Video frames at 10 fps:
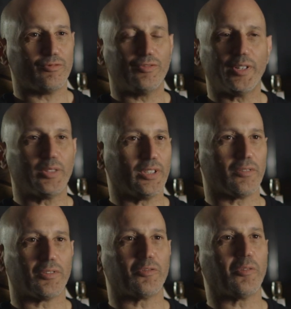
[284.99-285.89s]
very
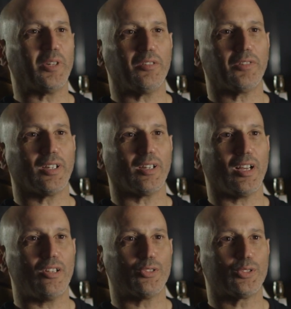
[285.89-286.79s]
different from anything
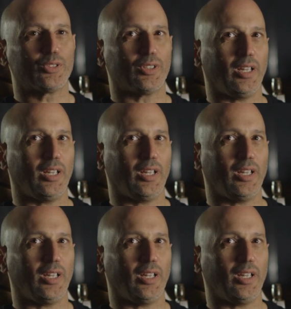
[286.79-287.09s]
else,